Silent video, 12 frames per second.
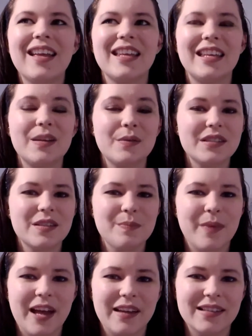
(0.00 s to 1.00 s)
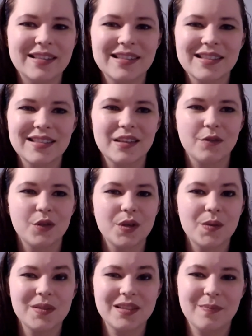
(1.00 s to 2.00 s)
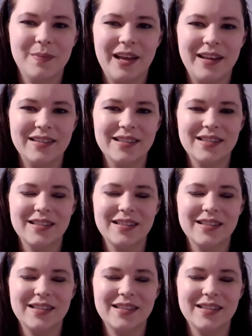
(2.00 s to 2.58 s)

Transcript: He was a mess. The floor was a mess.